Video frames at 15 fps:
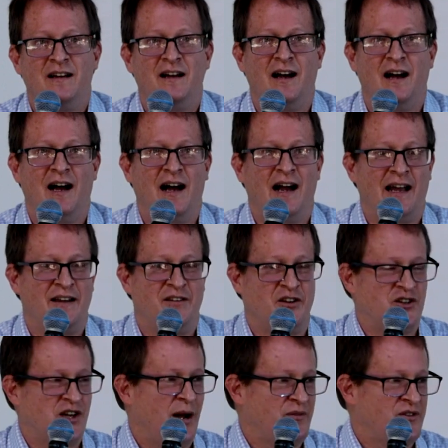uh, in the
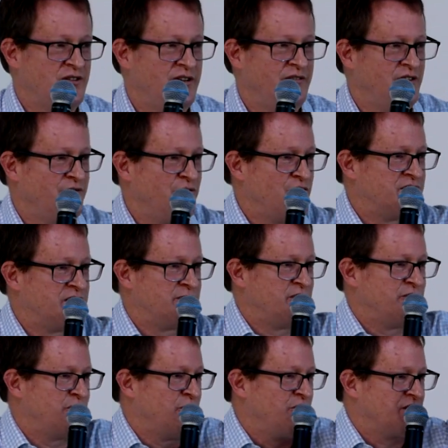chapter, even the verses
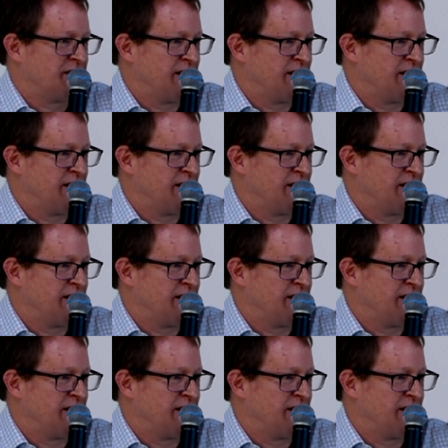before this,